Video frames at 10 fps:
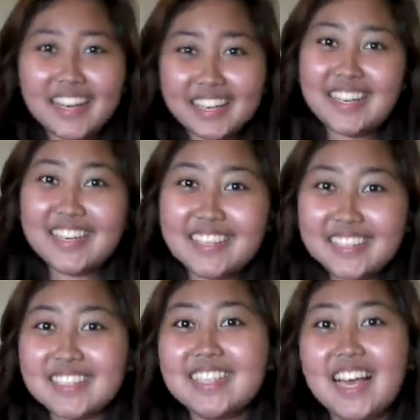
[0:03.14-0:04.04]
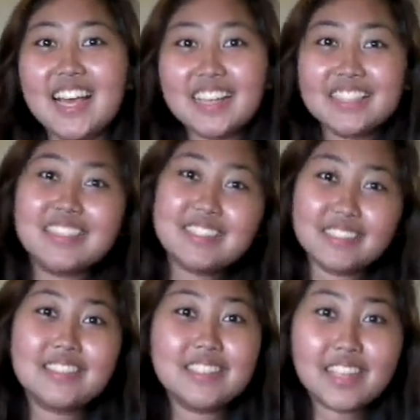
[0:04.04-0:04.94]
Hi guys,
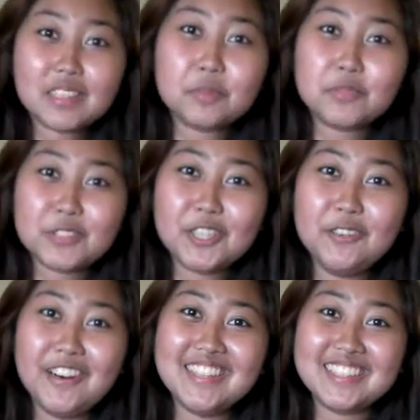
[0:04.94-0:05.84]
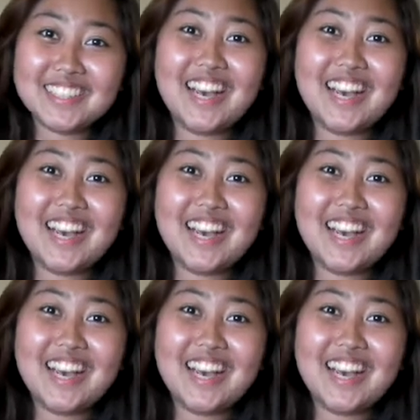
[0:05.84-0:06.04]
yes, before you ask,